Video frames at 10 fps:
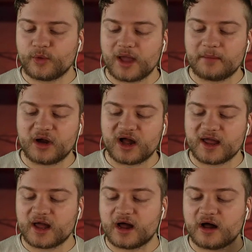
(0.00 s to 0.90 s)

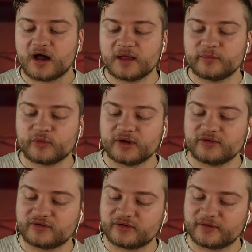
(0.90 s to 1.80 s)
whereby a high
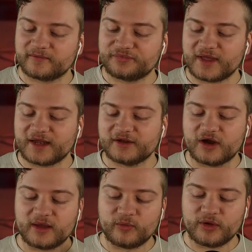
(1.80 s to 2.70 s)
priest and
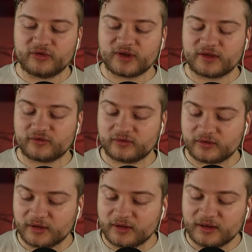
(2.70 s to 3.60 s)
high priestess
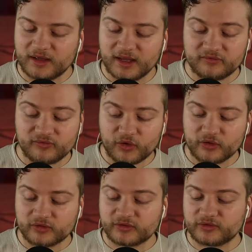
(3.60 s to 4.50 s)

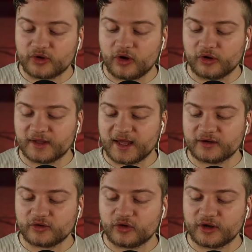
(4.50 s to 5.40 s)
invoked the god
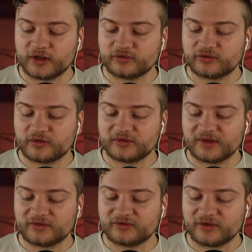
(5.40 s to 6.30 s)
and goddess to
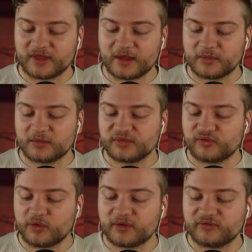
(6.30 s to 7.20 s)
possess them
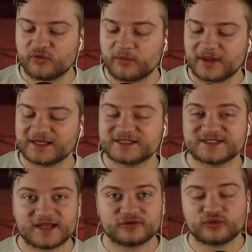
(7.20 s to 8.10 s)
before performing
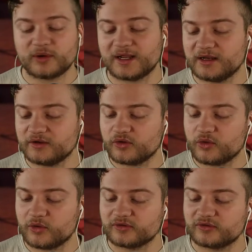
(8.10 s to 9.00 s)
sexual
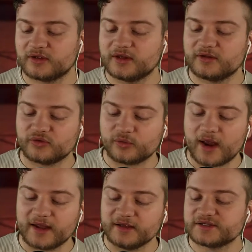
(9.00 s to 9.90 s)
intercourse to
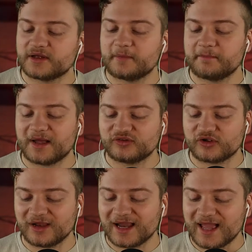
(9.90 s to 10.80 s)
raise
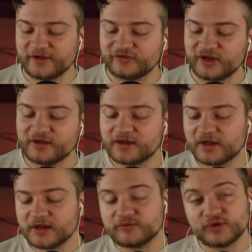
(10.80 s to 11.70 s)
magical energy
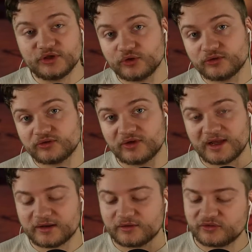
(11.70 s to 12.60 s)
for use
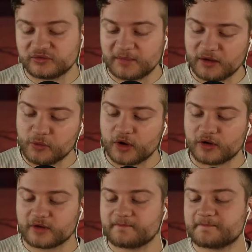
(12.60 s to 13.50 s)
in spell
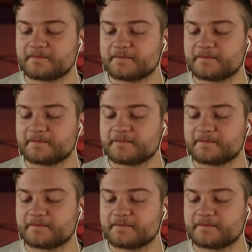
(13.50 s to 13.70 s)
work.